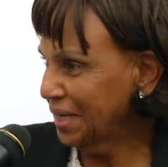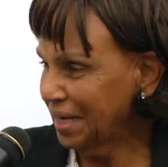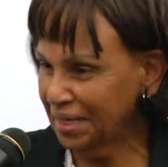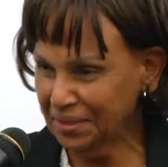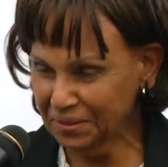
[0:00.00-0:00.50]

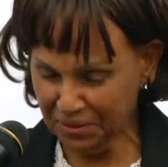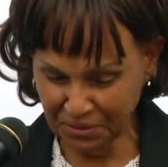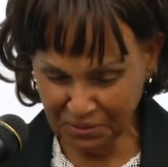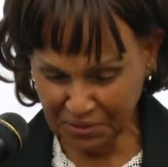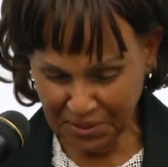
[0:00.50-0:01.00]
kind
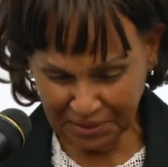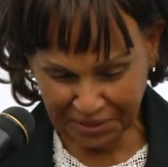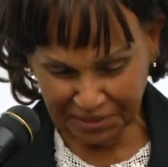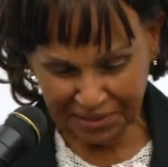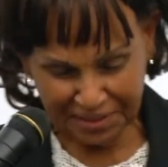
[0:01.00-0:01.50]

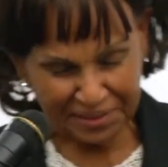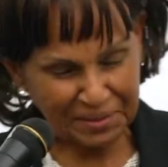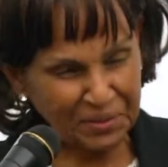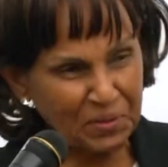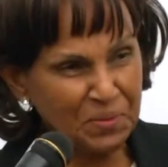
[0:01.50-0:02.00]
introduction.
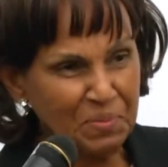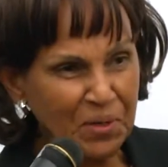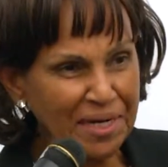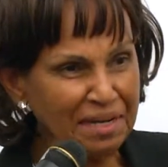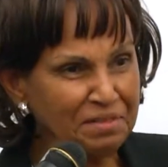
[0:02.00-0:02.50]
Good
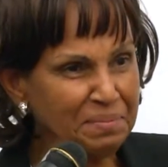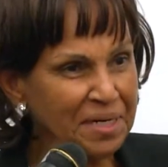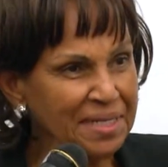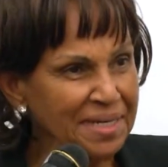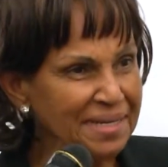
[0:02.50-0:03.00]
morning,
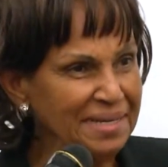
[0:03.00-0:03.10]
everybody.